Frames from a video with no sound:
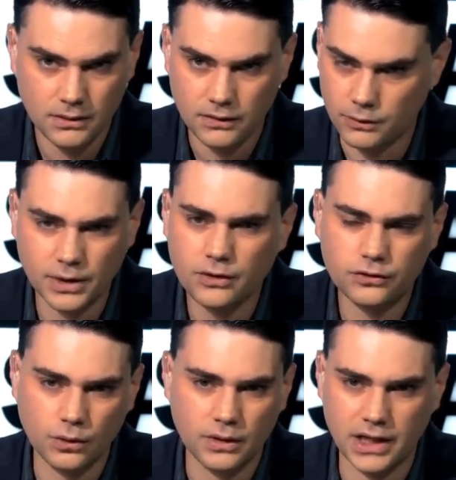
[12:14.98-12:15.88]
The real
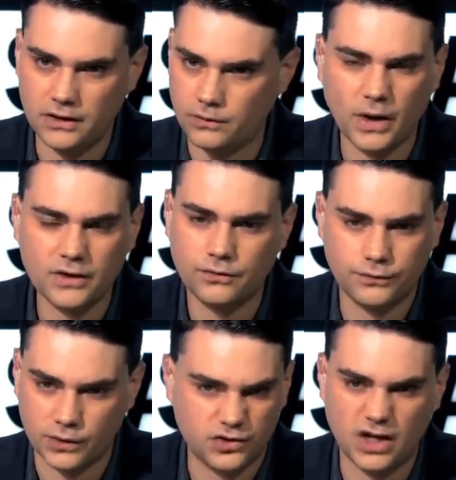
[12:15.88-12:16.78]
story is a West
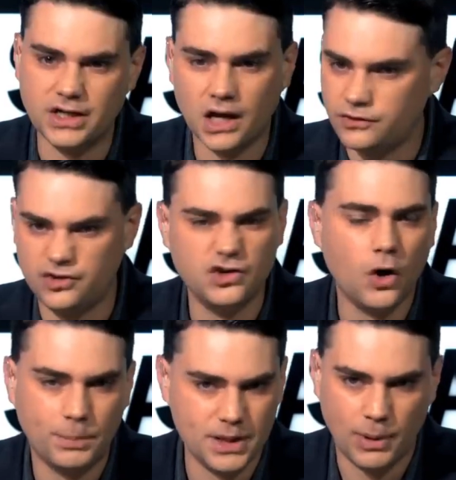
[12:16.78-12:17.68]
Virginia
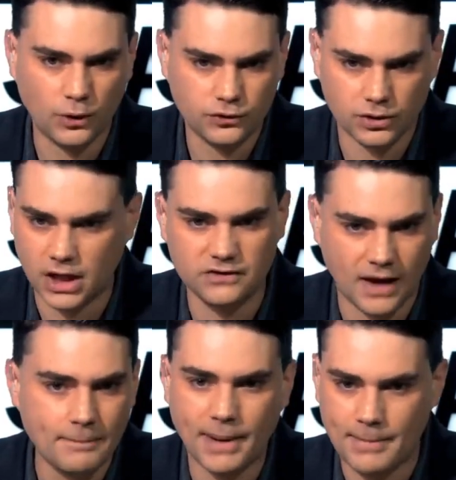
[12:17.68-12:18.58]
GOP poster
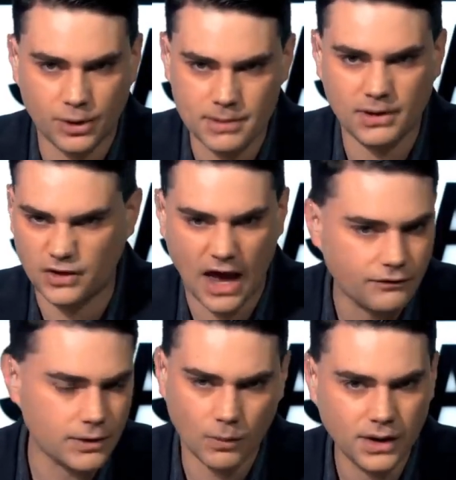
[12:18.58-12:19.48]
condemned by pretty much
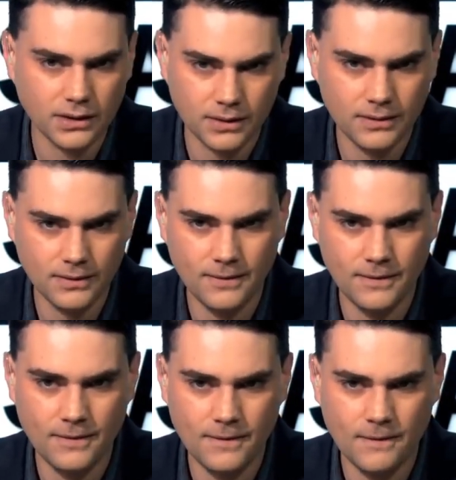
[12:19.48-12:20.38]
everyone.
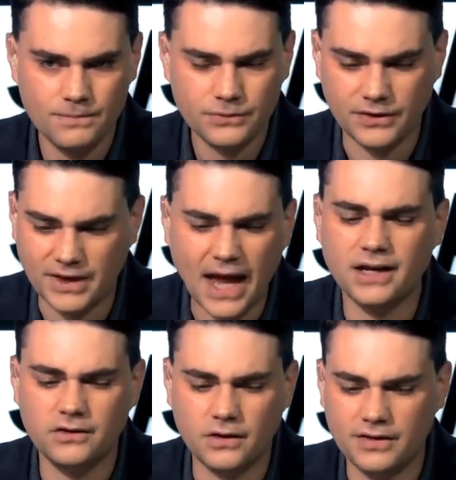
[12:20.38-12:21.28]

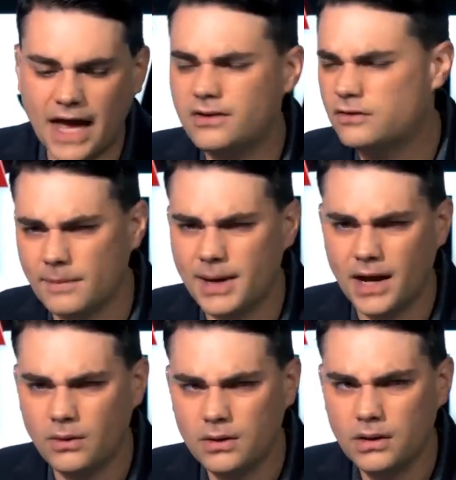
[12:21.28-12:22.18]
That is
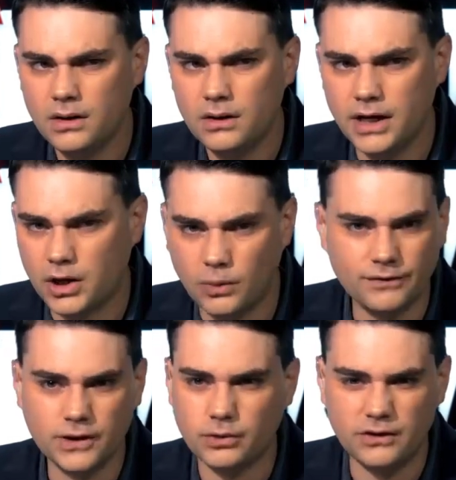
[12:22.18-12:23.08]
somehow
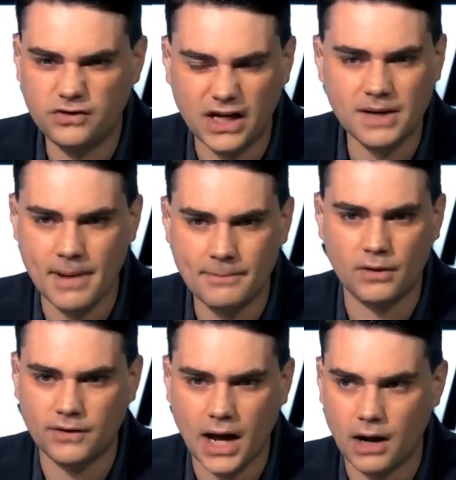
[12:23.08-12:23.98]
equivalent to a sitting
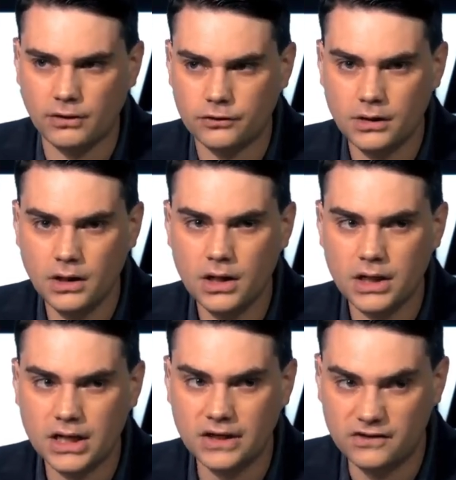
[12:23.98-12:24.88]
member of Congress
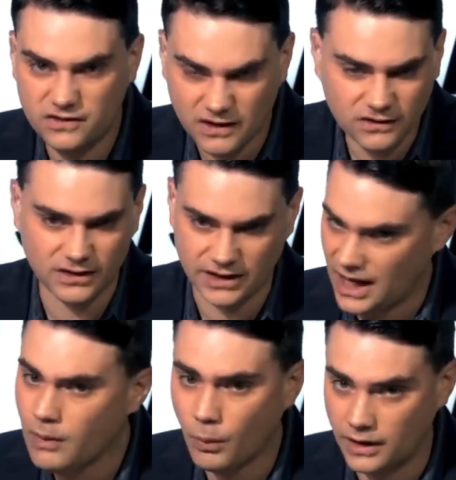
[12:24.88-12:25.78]

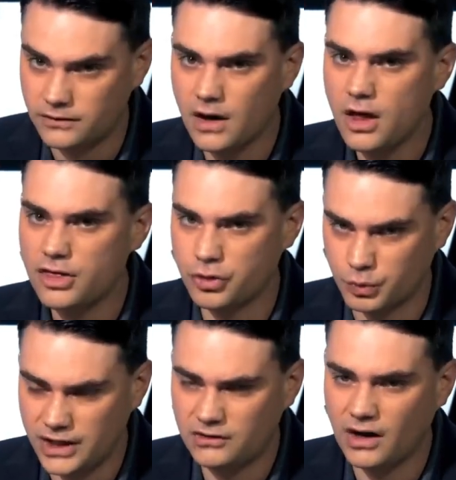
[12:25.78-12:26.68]
consistently, not once,
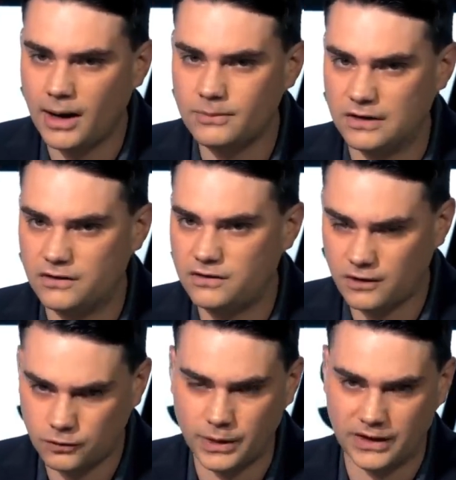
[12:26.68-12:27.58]
3 times in
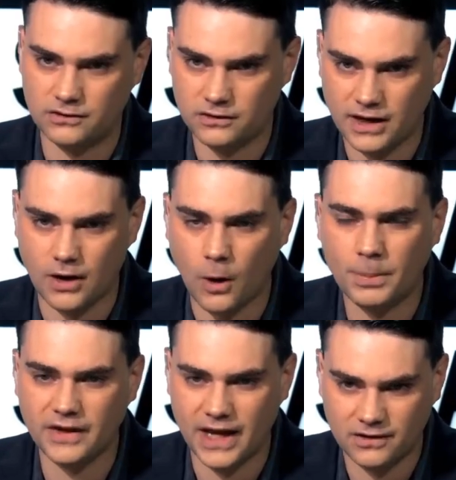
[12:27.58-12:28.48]
6 weeks, saying
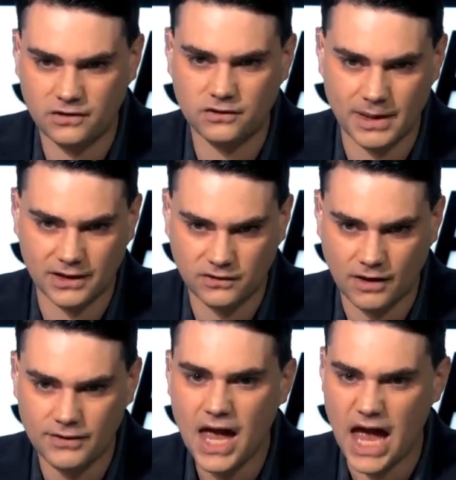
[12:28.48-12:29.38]
openly anti-Semitic
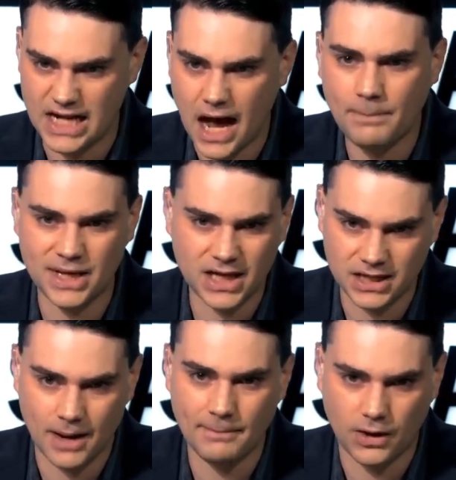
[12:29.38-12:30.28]
stuff and not being
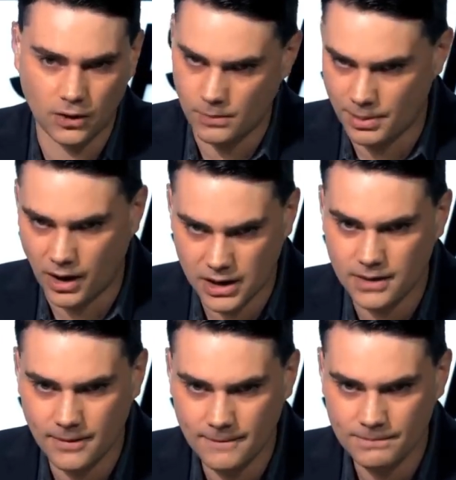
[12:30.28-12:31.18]
condemned by her own party,
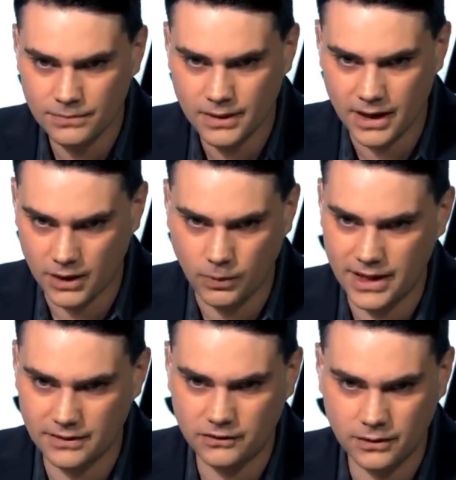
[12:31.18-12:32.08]

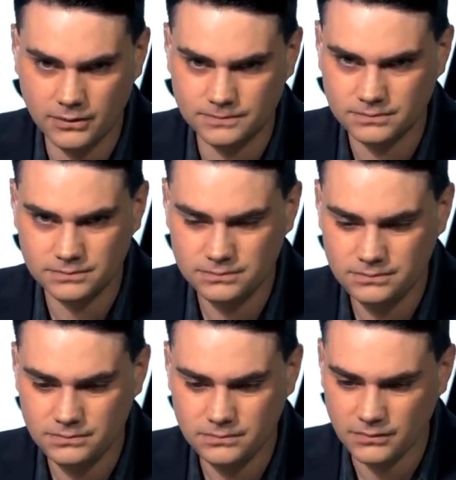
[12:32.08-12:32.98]
equating the two.
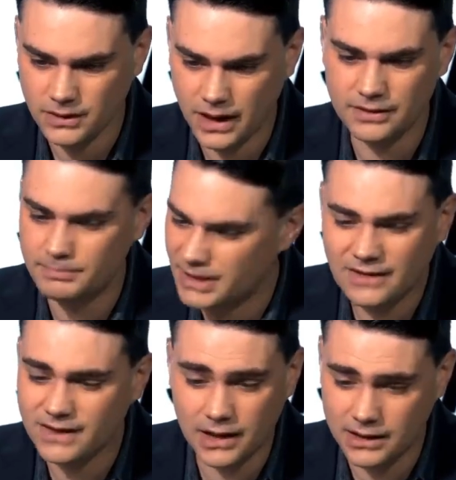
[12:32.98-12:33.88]
Okay, but
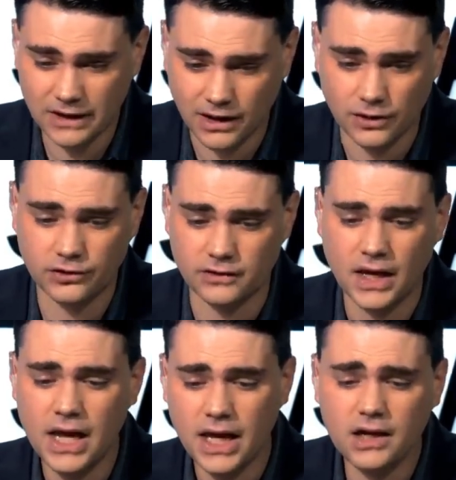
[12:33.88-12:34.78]
that's not all. She
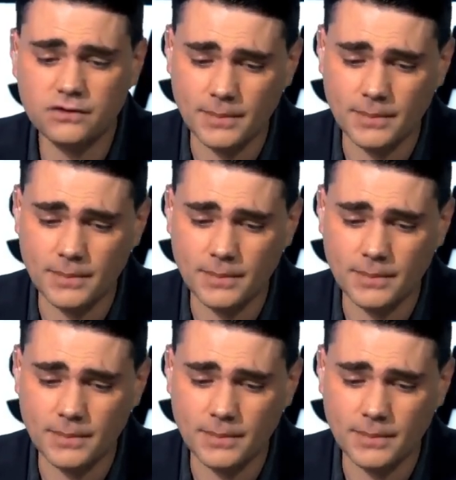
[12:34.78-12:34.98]
says, in a